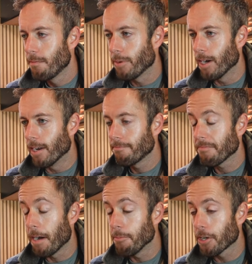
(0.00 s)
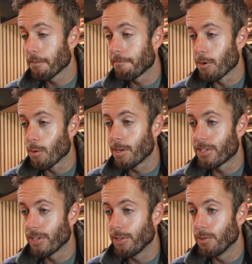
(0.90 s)
But I'm looking forward
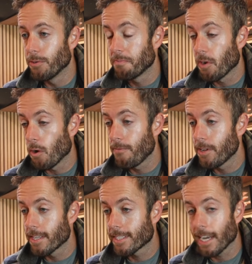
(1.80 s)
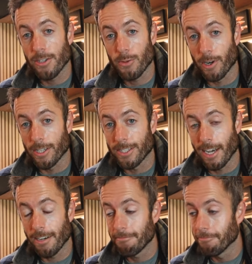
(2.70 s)
to, hopefully this house works
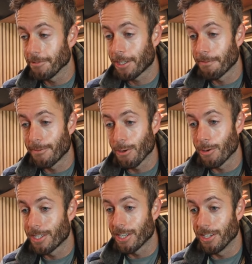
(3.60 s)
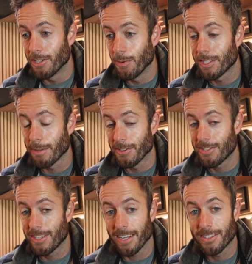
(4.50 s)
out. Looking forward to doing some
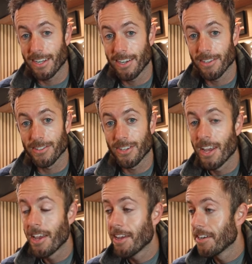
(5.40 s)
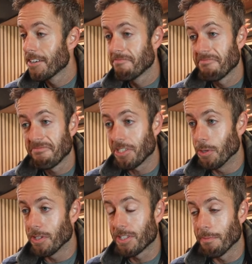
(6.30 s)
estate sales,
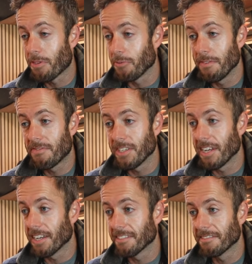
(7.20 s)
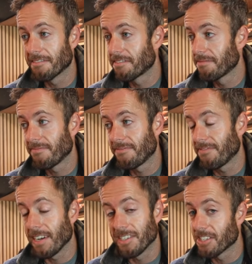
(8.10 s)
doing some thrifting,
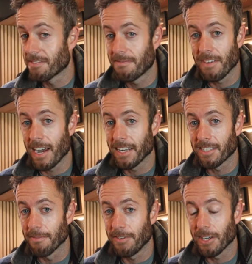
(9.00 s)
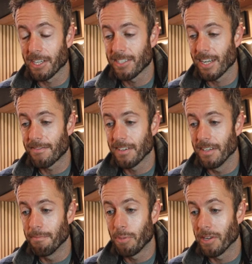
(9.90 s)
just finding some funky stuff
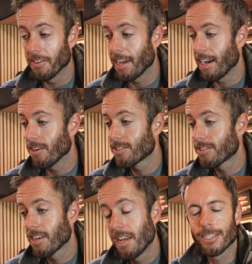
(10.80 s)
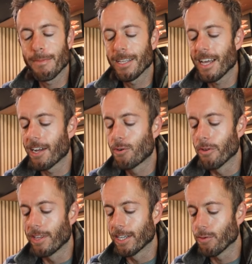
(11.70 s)
to put in the house. There's gonna be a lot of
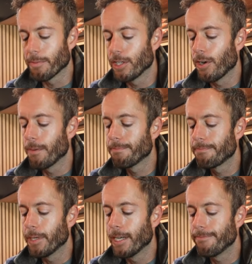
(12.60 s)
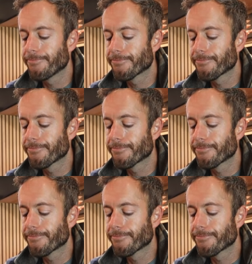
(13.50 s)
cool things we'll be doing, but